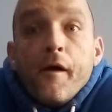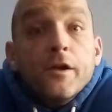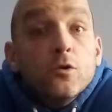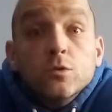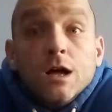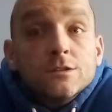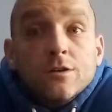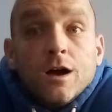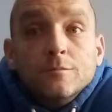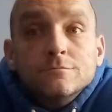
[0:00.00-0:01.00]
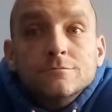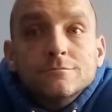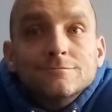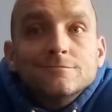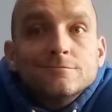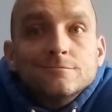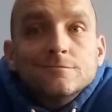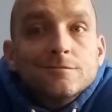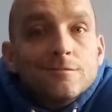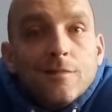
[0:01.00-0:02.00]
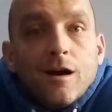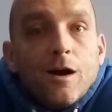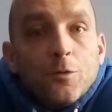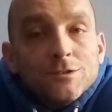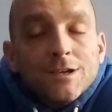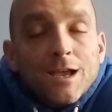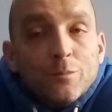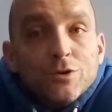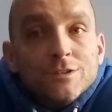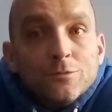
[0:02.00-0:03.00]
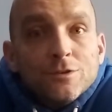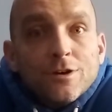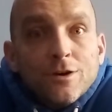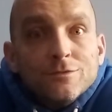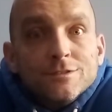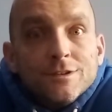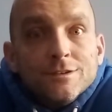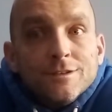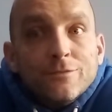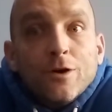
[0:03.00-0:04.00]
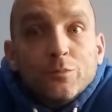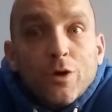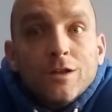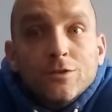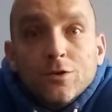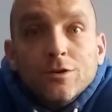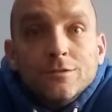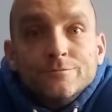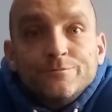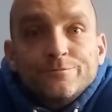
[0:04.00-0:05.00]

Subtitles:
In all that time, I wasn't getting pussy, was I? Obviously, if I was behind the door,